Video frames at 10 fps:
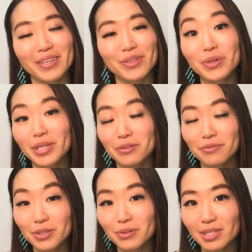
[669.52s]
you can
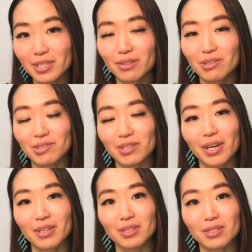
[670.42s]
feel this energy
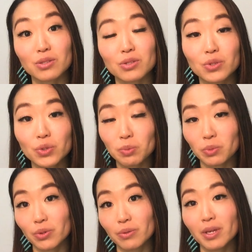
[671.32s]
at this new
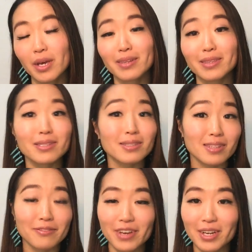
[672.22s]
moon. This
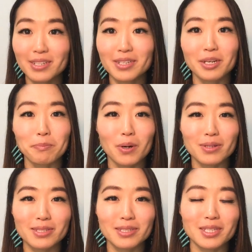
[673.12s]
is a very
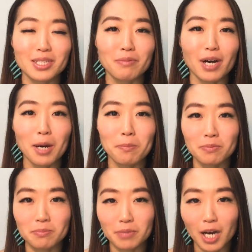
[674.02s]
positive,
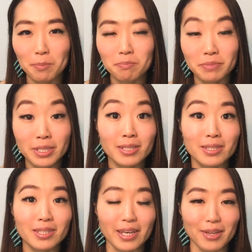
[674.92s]

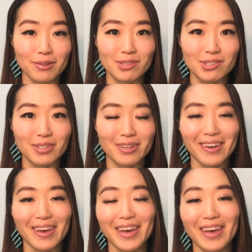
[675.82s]
upbeat
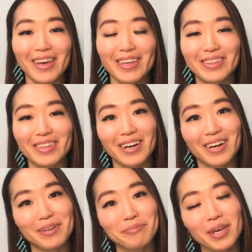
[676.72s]
energy, and
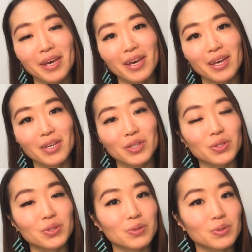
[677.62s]

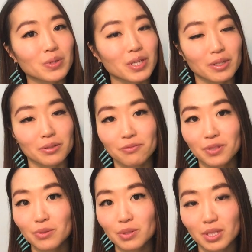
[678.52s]
you can
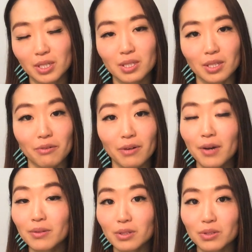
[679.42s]
feel this
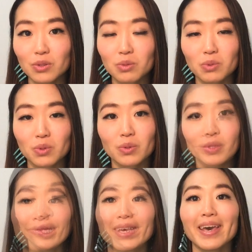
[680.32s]
around the new
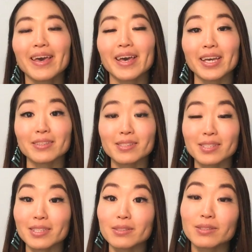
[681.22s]
moon. And
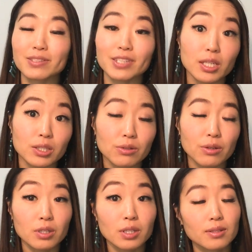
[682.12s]
since
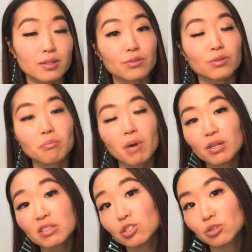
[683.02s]
January to
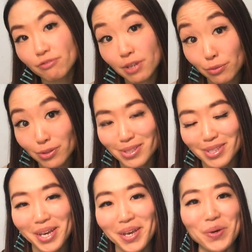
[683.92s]
March 5th,
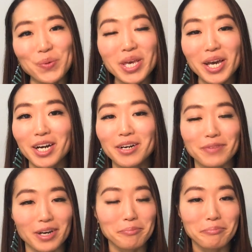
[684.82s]
we
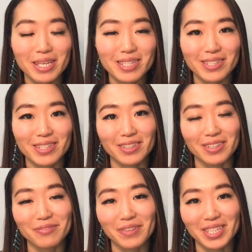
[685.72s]
have
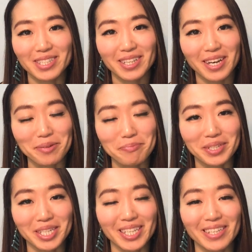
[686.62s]
amazing events
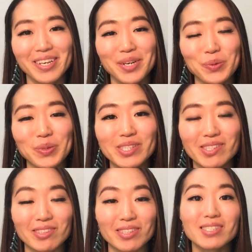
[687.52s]
happening,
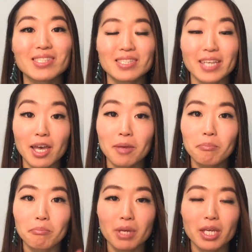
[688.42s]
which is
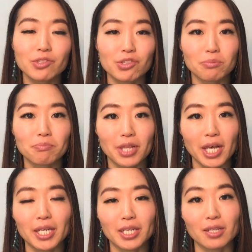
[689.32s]
10 major
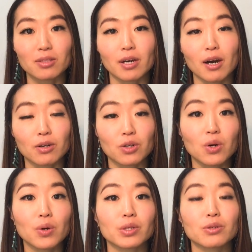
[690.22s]
planets are
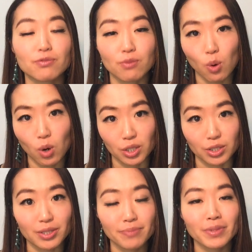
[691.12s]
going
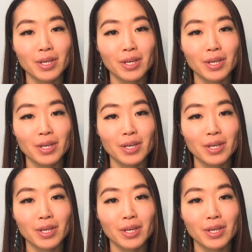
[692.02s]
forward.